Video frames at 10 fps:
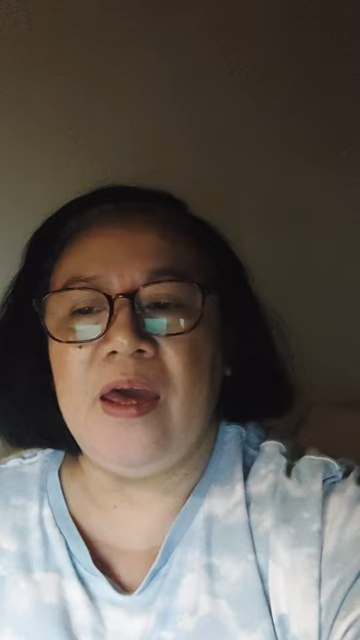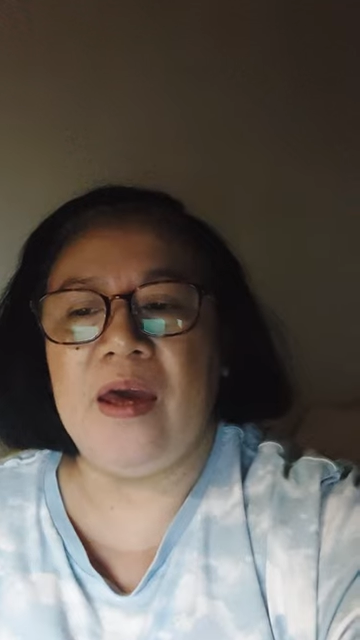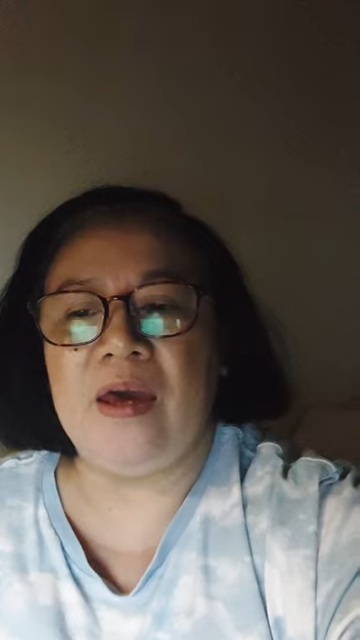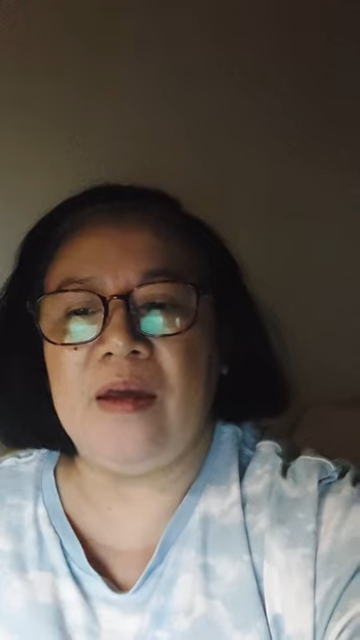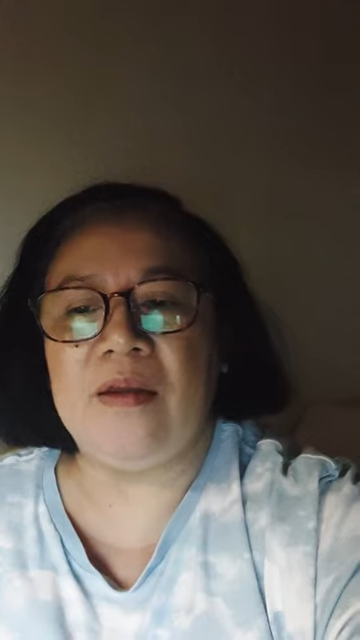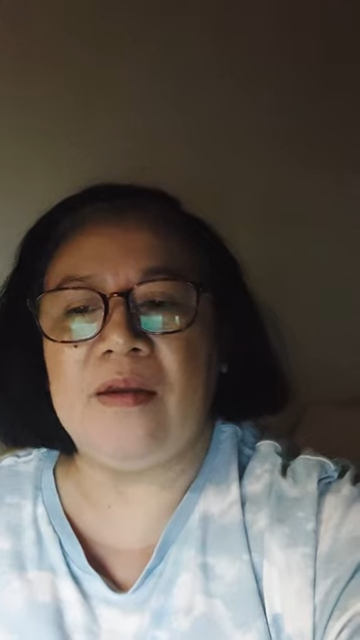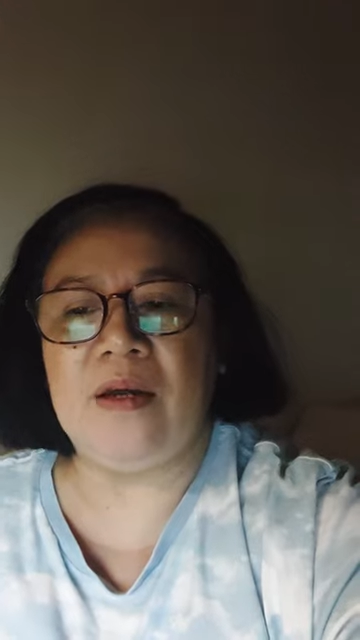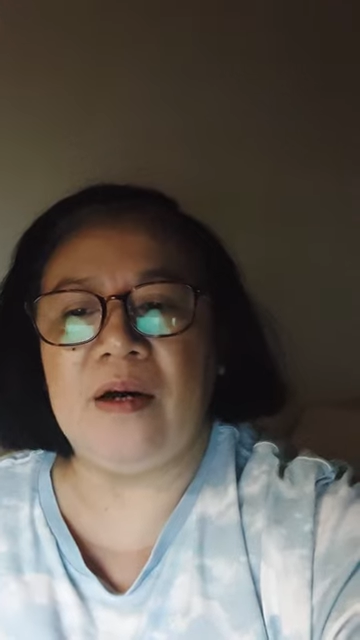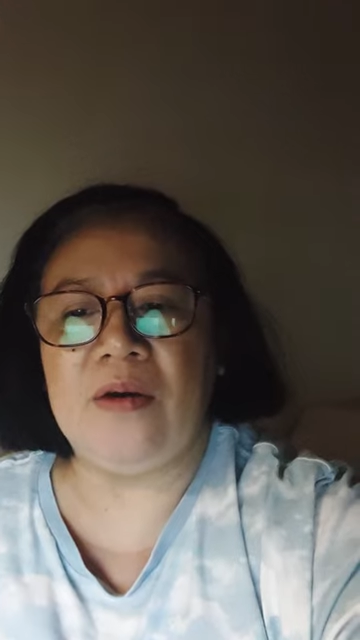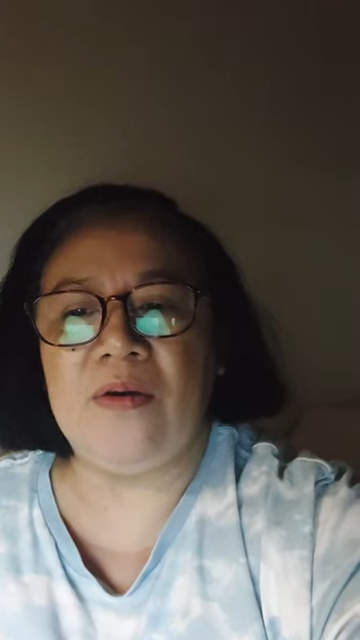and
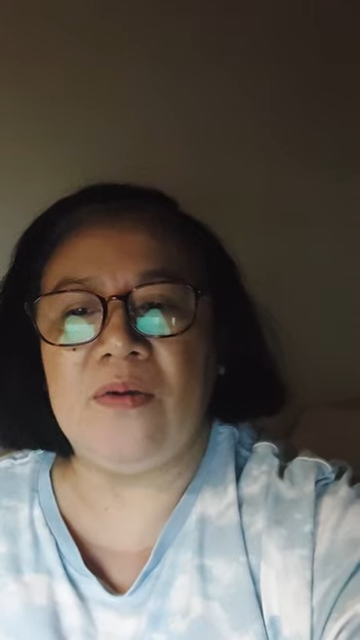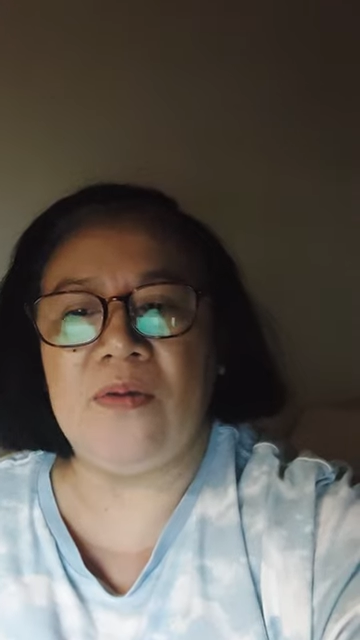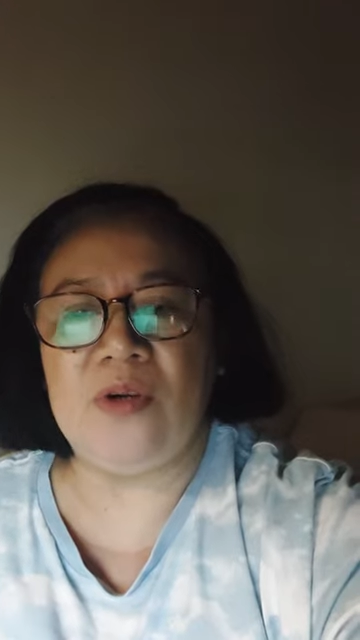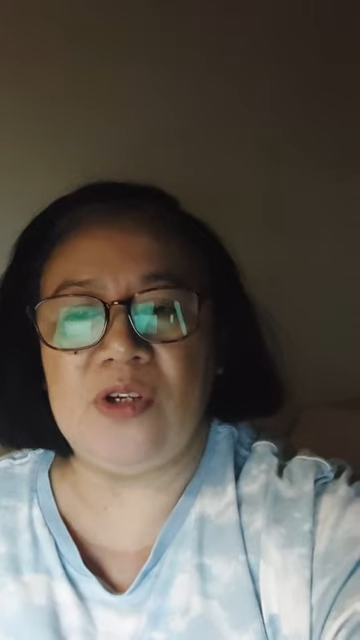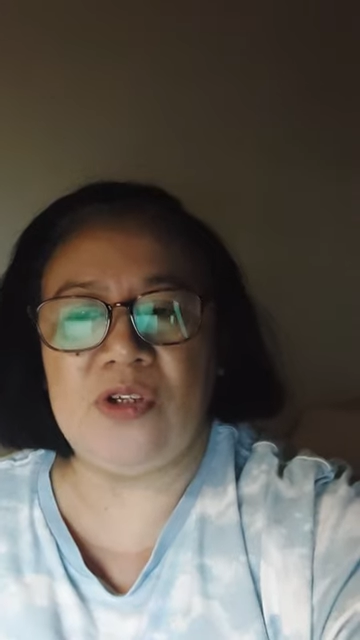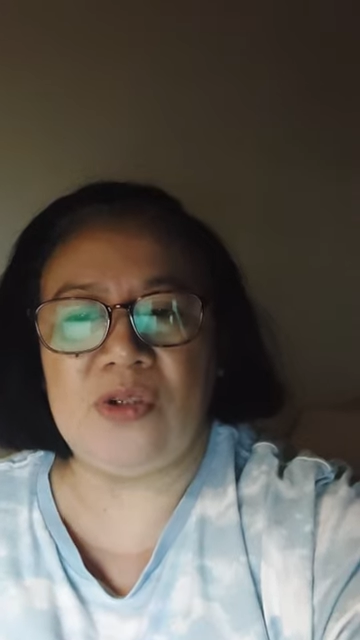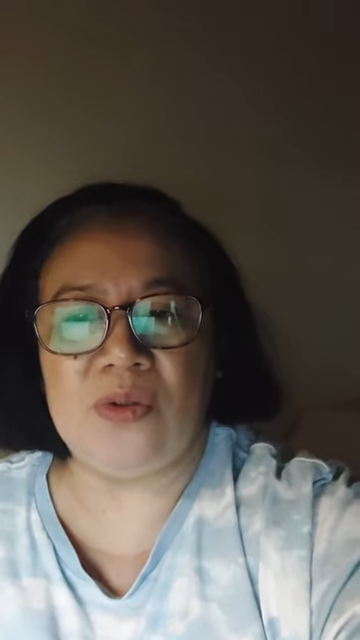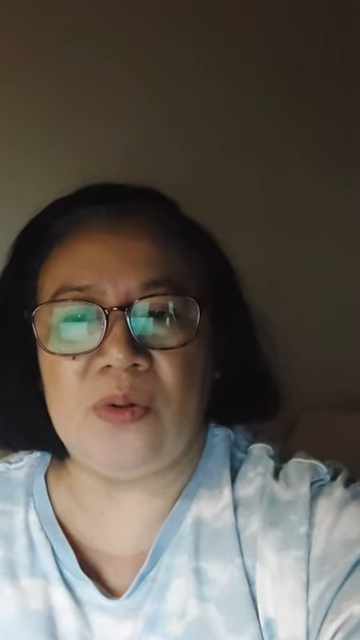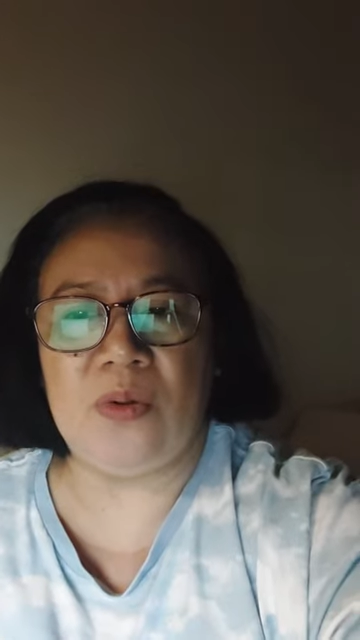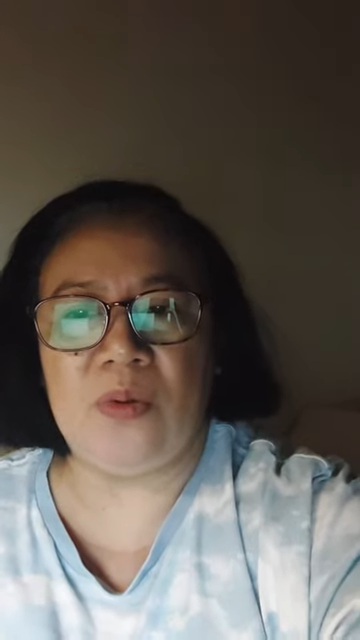I wish
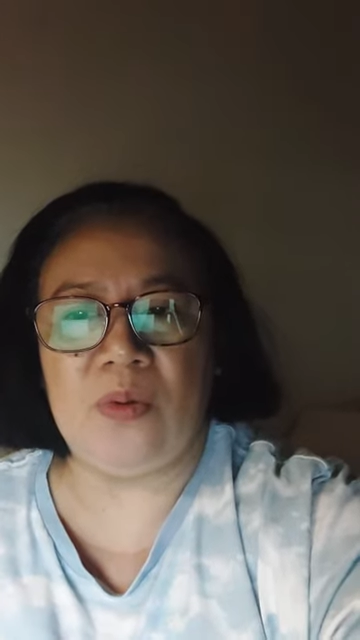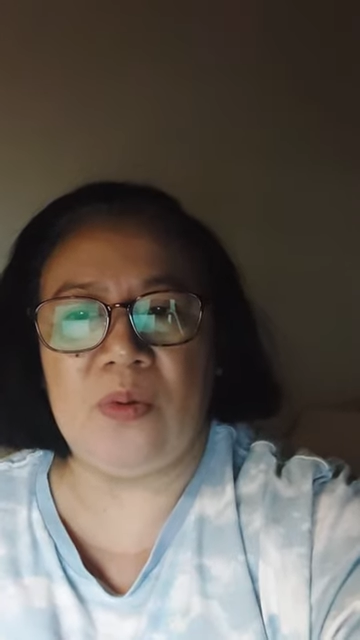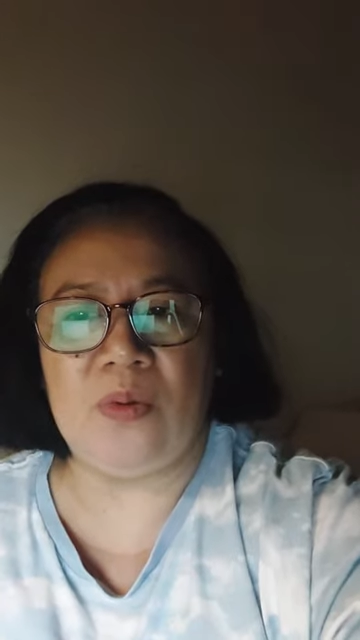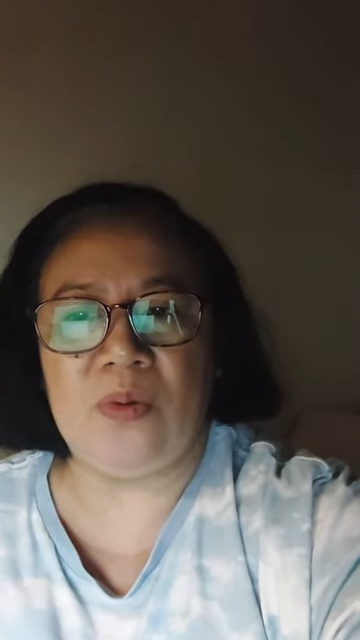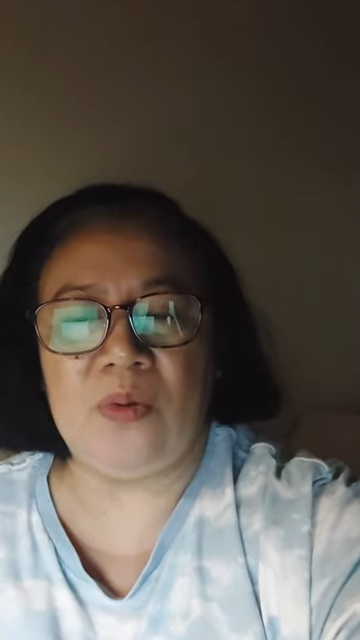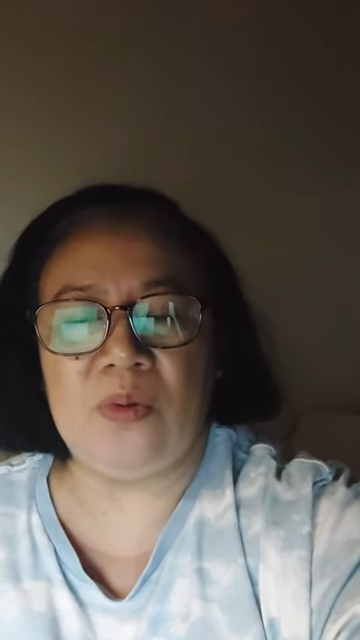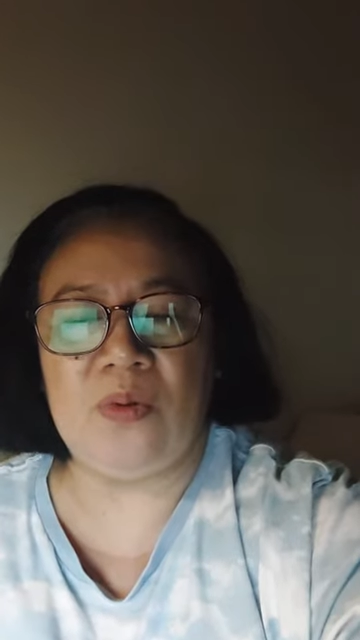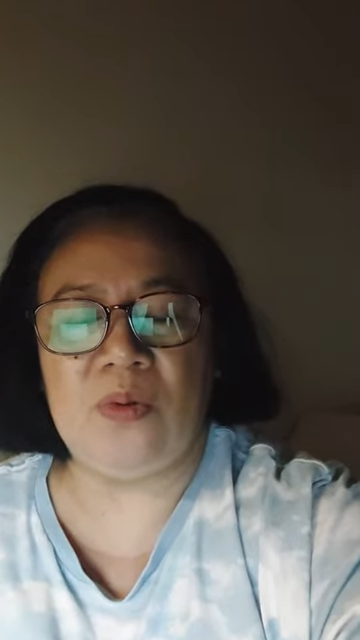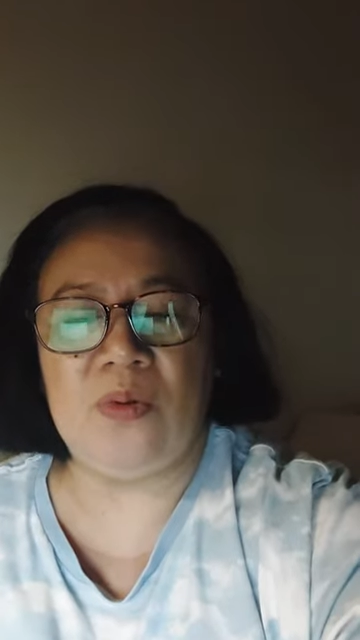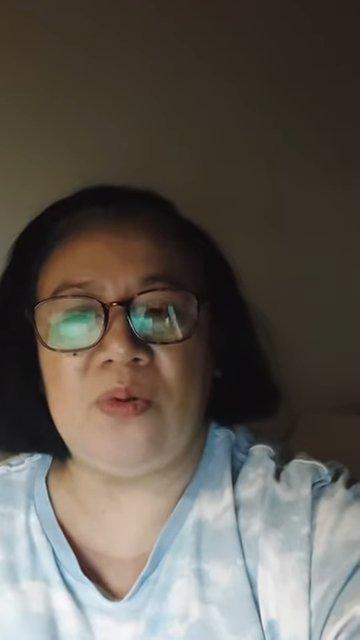
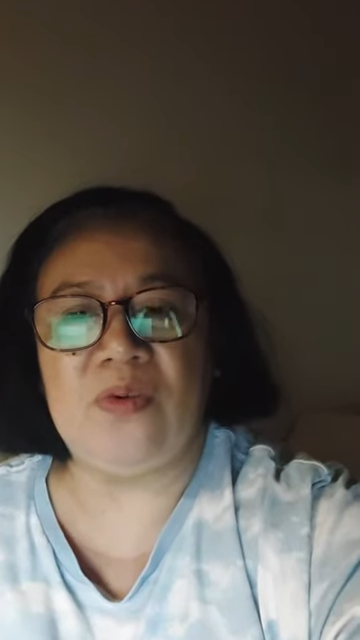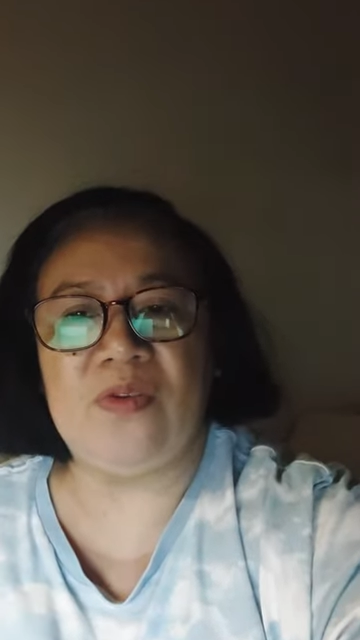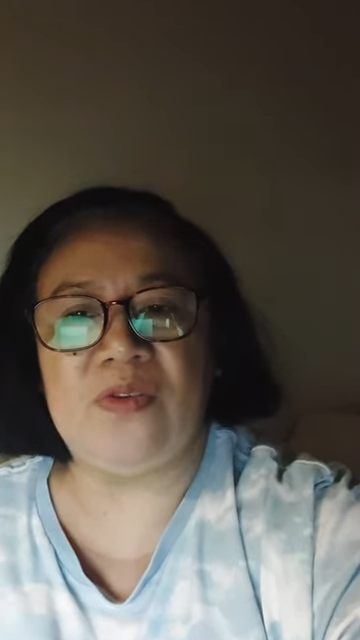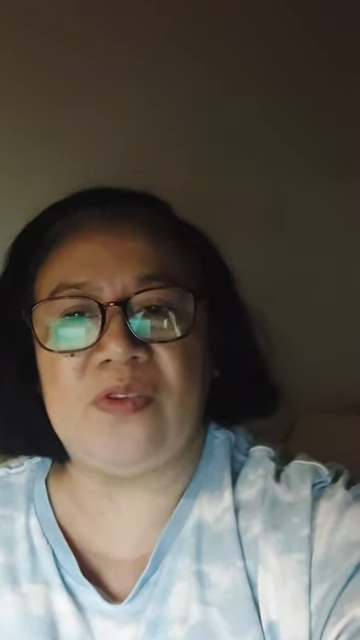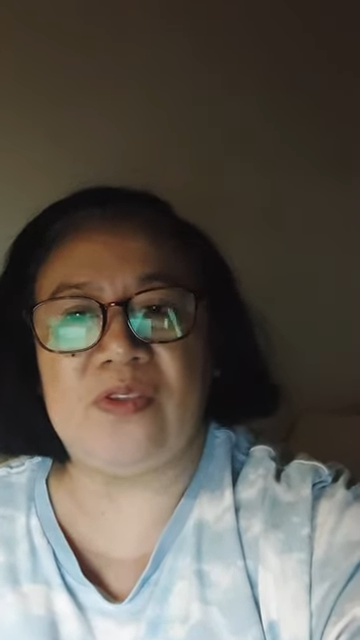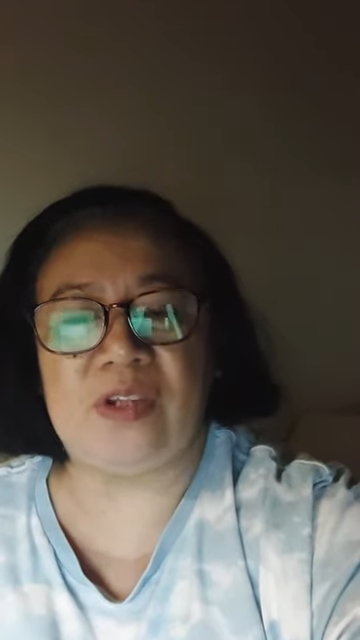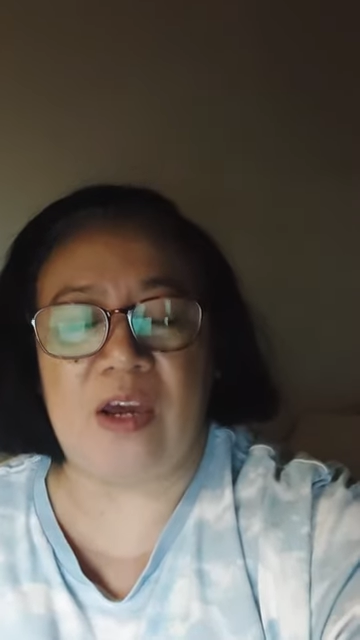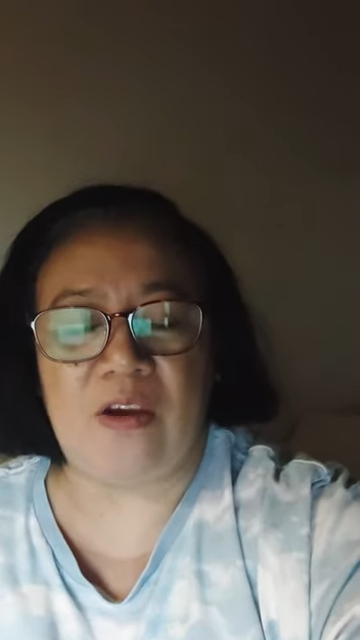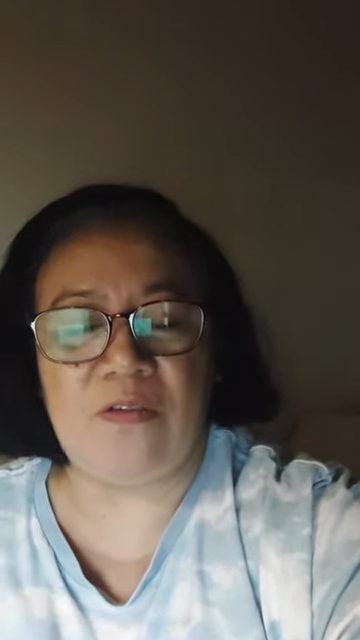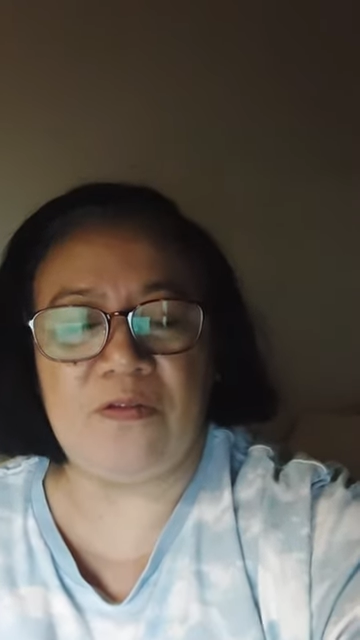you
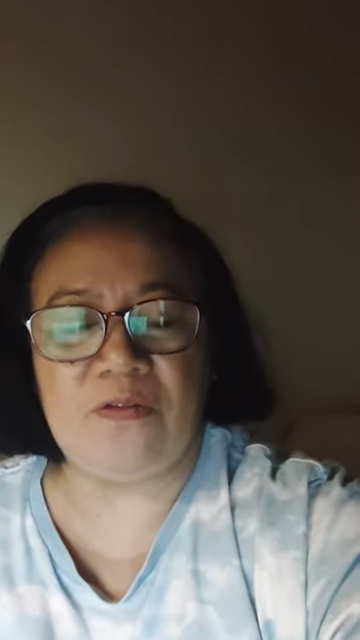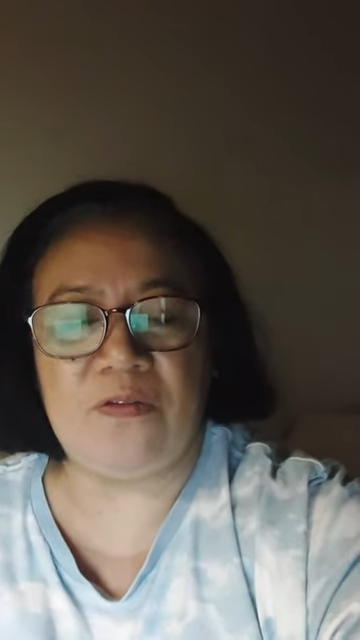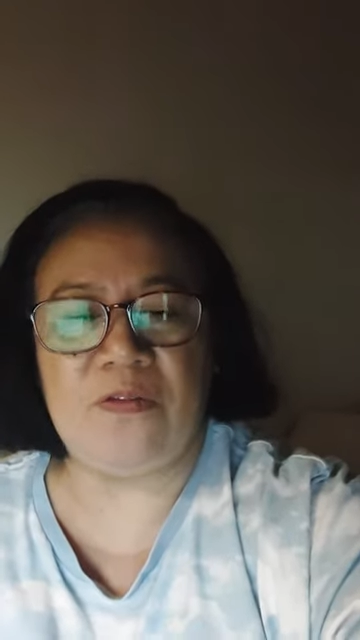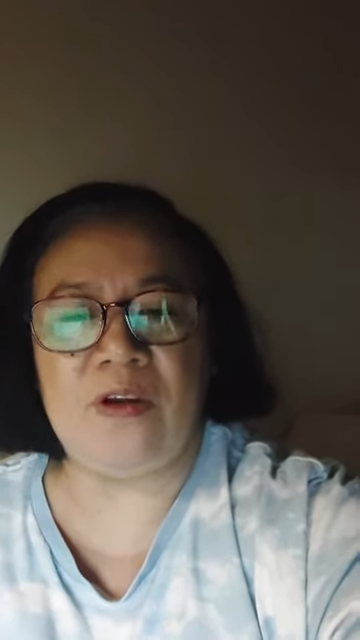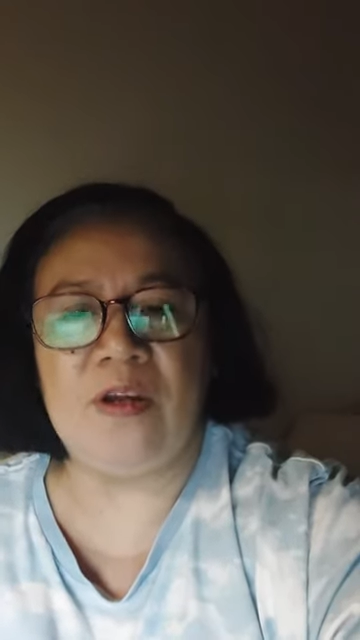safe